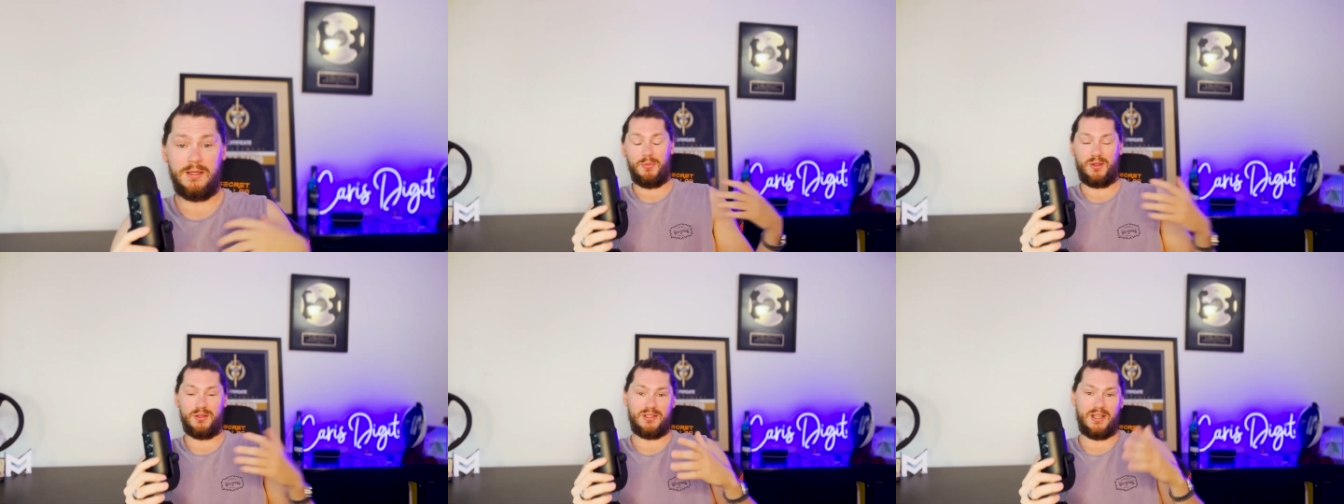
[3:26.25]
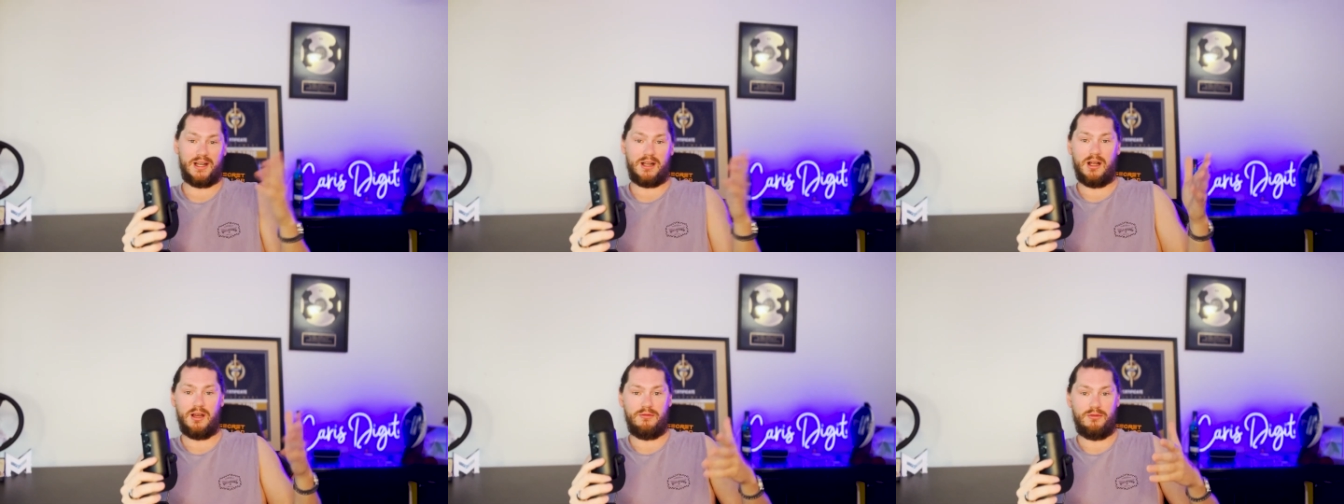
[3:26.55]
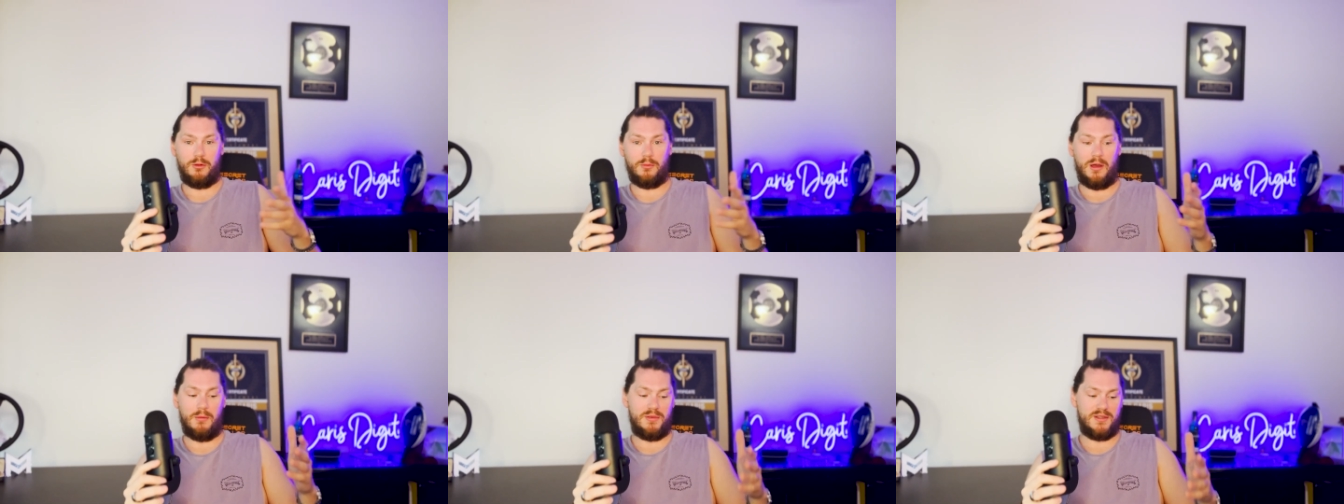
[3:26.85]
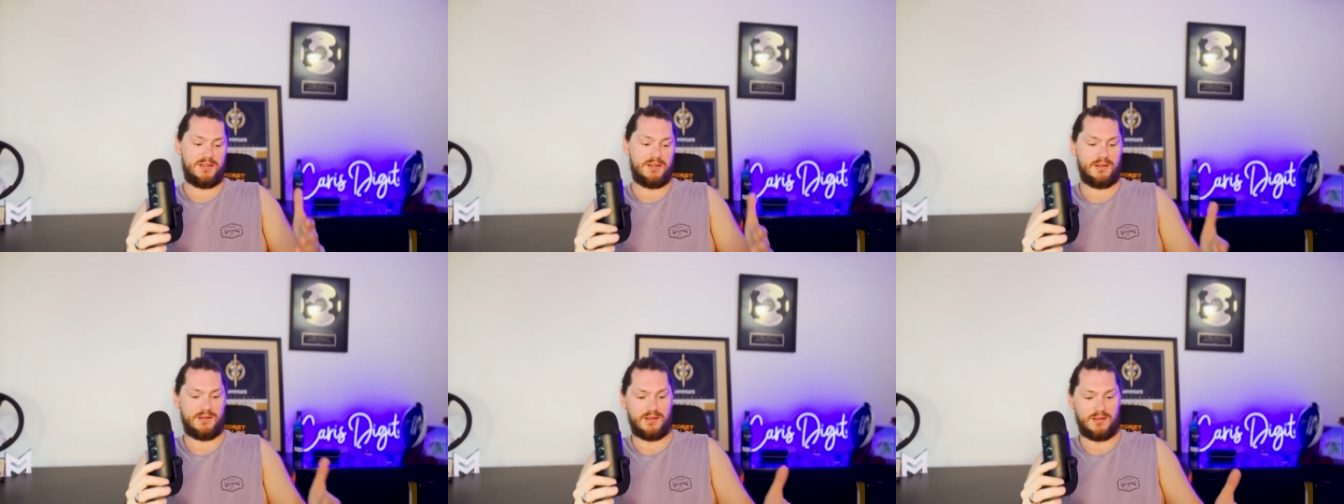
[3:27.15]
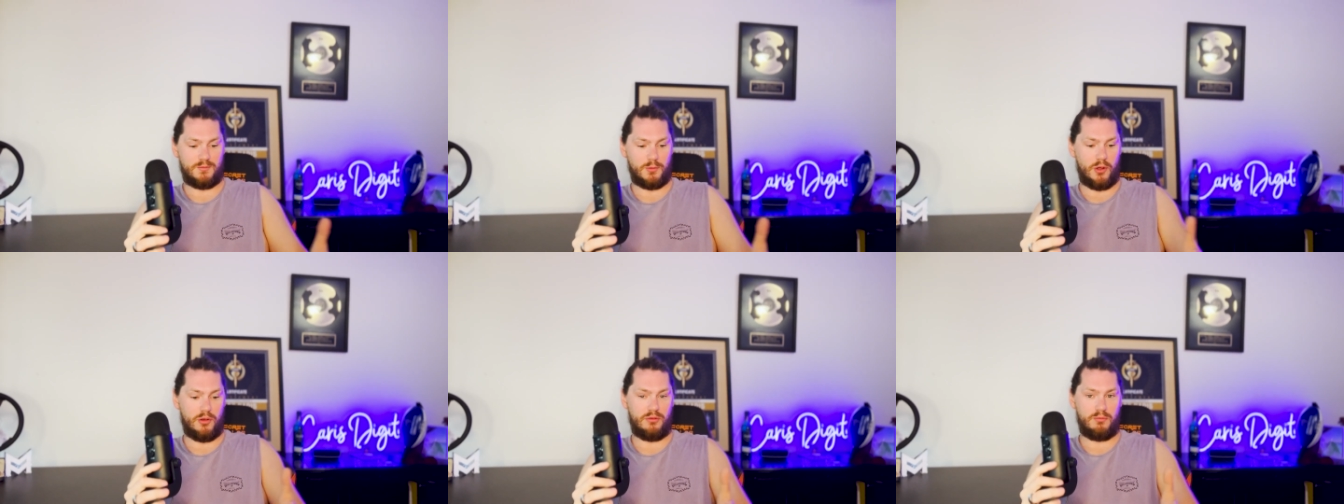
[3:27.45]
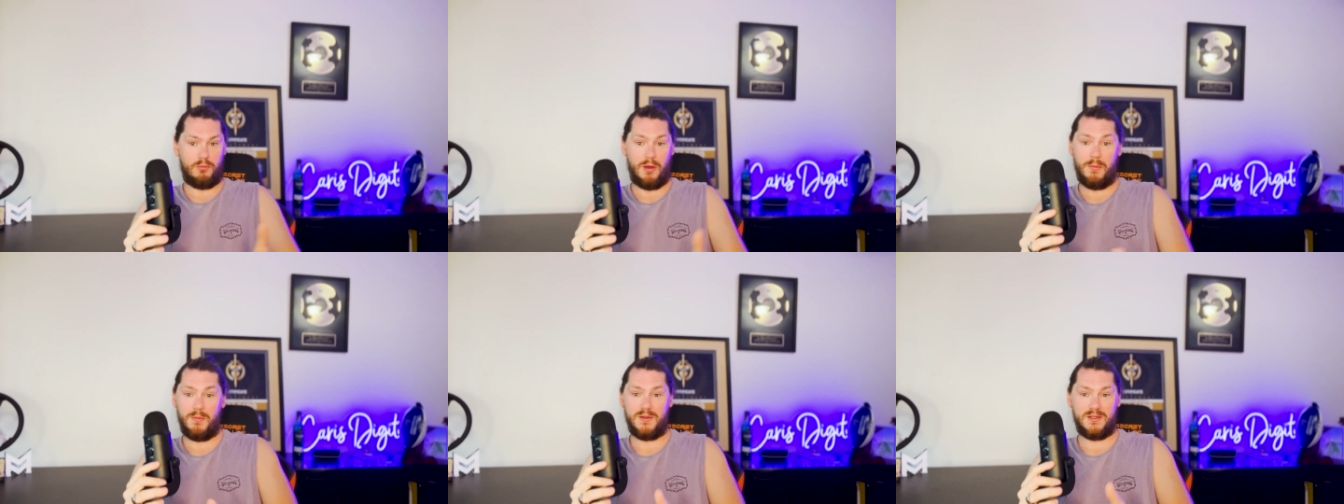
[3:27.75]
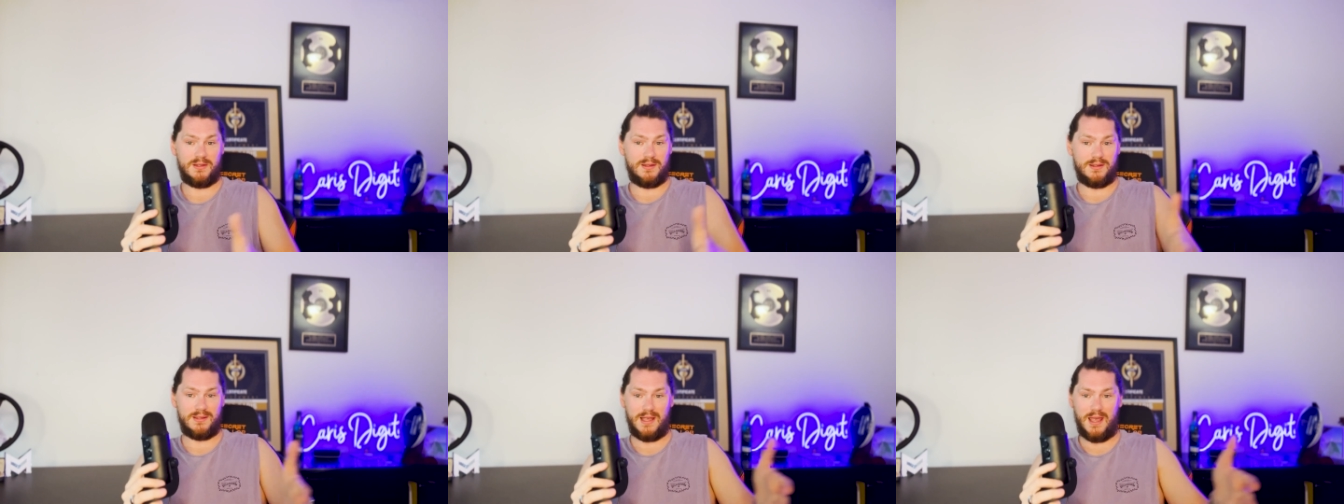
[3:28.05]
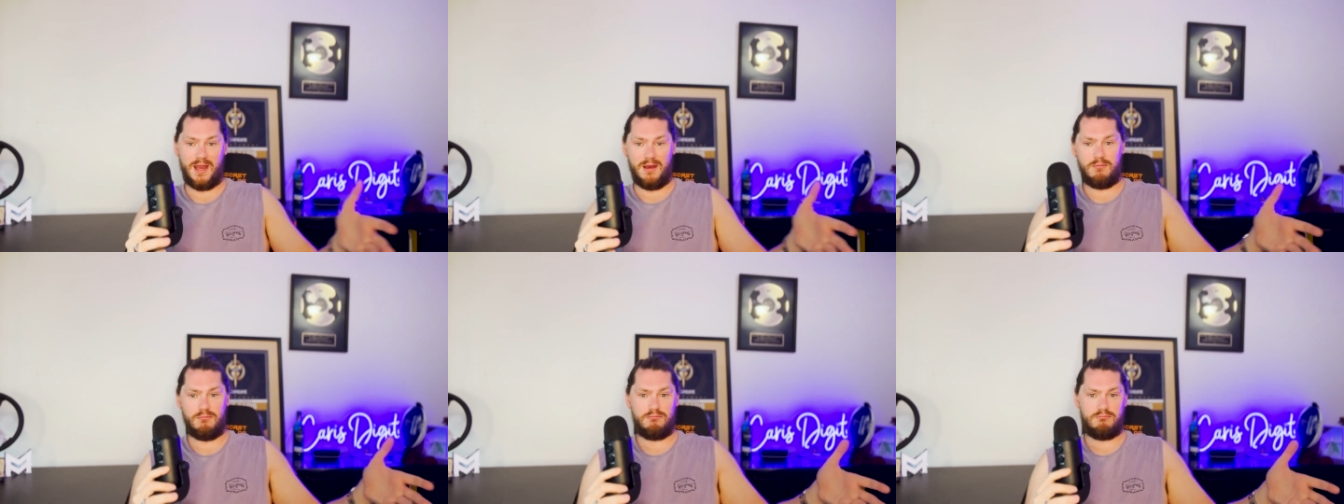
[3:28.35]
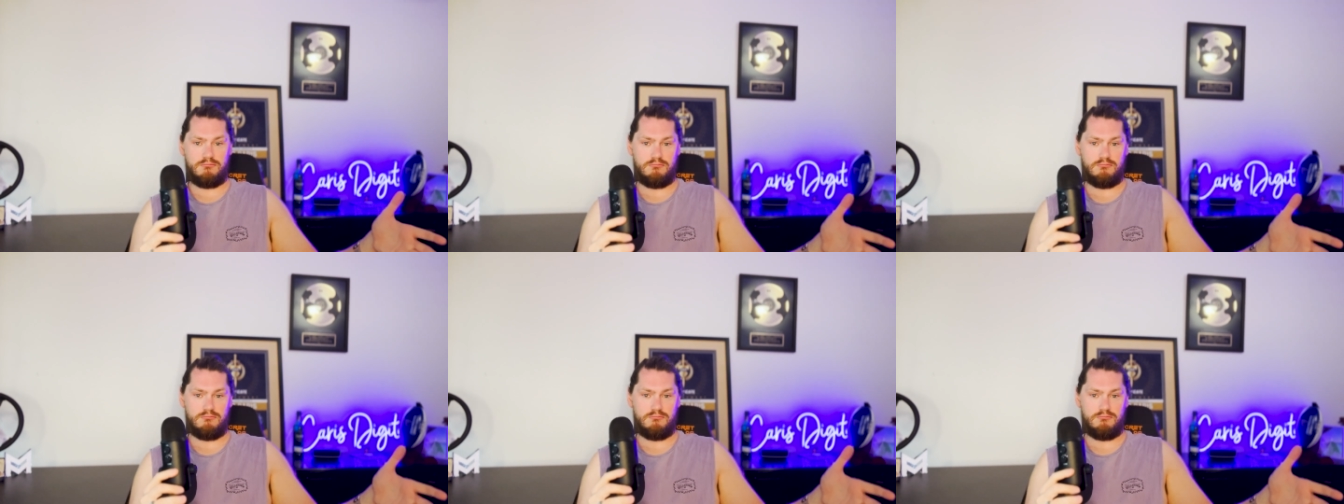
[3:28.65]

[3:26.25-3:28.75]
because I kind of view my business as both my business and